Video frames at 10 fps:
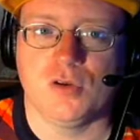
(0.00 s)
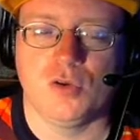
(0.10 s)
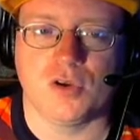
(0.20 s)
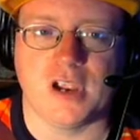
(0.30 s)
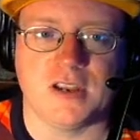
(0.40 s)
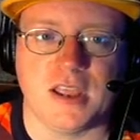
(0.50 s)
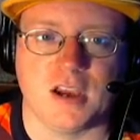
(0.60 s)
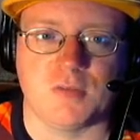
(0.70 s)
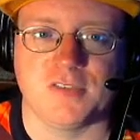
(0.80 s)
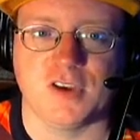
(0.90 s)
Right
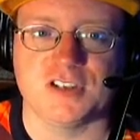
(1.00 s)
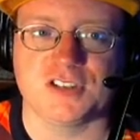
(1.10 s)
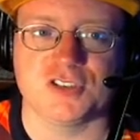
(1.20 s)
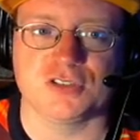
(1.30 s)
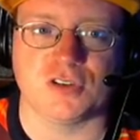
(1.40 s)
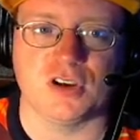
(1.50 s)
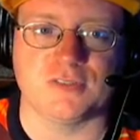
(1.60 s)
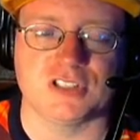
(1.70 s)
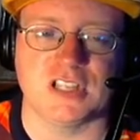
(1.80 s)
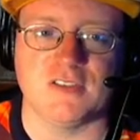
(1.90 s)
now, my friends aren't strong enough
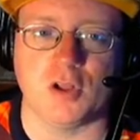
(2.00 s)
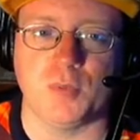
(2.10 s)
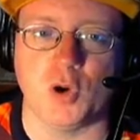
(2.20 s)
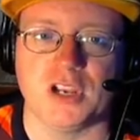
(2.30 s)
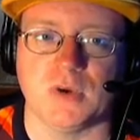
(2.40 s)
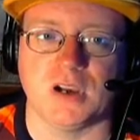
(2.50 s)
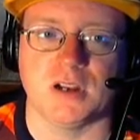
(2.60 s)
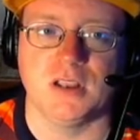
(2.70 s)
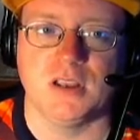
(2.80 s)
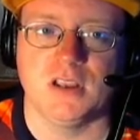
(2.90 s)
to save all
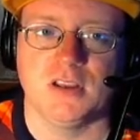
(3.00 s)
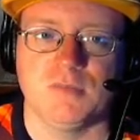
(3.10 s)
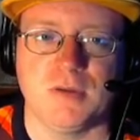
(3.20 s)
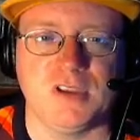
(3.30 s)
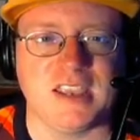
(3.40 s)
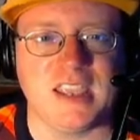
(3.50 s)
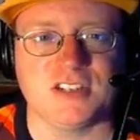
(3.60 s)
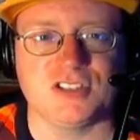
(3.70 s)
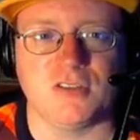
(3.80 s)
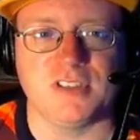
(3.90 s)
Pokemon. Maybe I can't
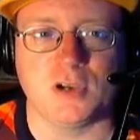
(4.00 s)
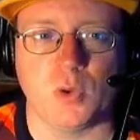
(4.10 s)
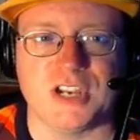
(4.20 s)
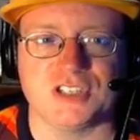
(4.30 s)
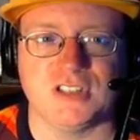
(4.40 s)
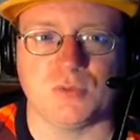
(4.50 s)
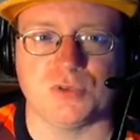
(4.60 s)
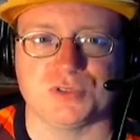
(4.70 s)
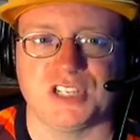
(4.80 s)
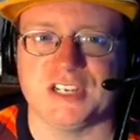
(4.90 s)
solve the equation that
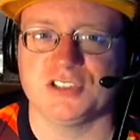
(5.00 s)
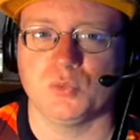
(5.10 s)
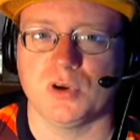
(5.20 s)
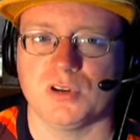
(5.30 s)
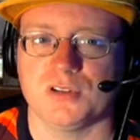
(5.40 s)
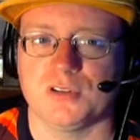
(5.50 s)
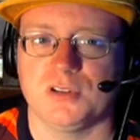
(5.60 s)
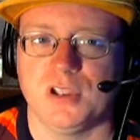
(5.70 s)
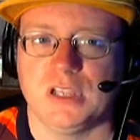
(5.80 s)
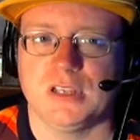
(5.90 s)
will change the world.
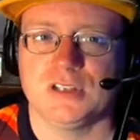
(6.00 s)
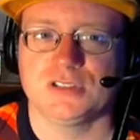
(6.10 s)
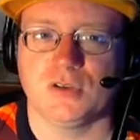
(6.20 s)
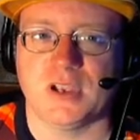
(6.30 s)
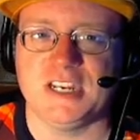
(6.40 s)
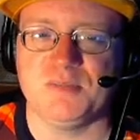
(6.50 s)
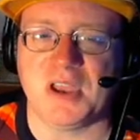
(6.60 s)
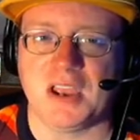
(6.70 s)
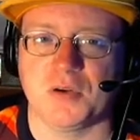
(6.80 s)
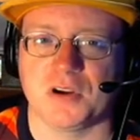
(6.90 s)
So I need
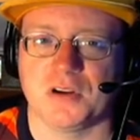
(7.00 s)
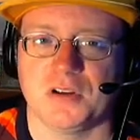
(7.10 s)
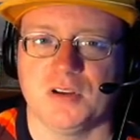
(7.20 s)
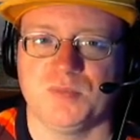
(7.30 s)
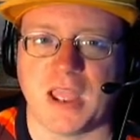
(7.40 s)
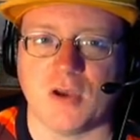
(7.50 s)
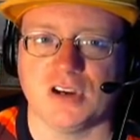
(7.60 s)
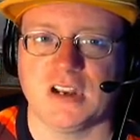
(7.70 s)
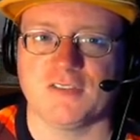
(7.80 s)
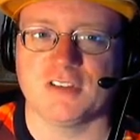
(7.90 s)
power. Power
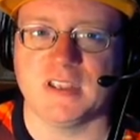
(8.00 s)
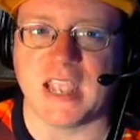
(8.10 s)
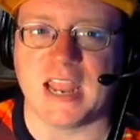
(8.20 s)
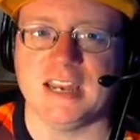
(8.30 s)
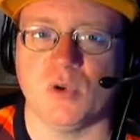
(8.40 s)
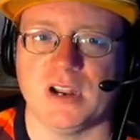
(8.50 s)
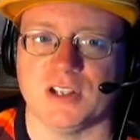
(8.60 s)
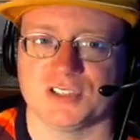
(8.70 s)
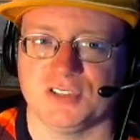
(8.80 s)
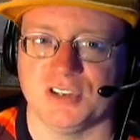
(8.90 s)
enough to make anyone
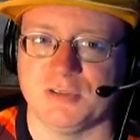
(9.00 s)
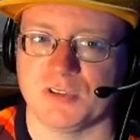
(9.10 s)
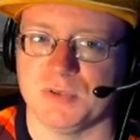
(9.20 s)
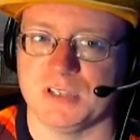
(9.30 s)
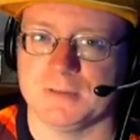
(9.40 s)
else agree with me.